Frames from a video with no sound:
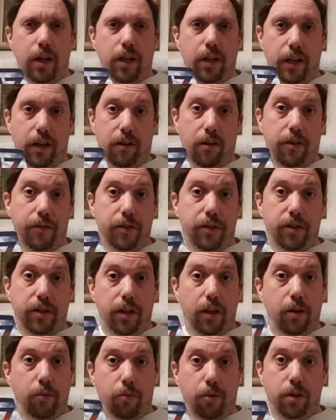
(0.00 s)
Now, after
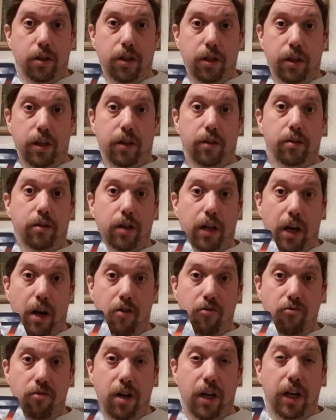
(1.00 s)
sitting and watching this
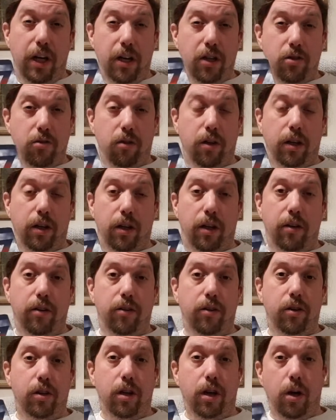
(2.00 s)
and really enjoying
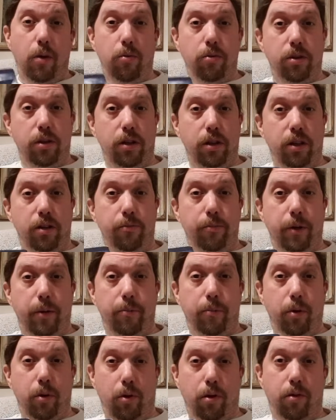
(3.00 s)
this, I was a little bit
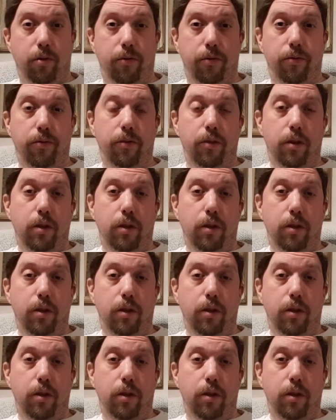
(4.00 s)
put off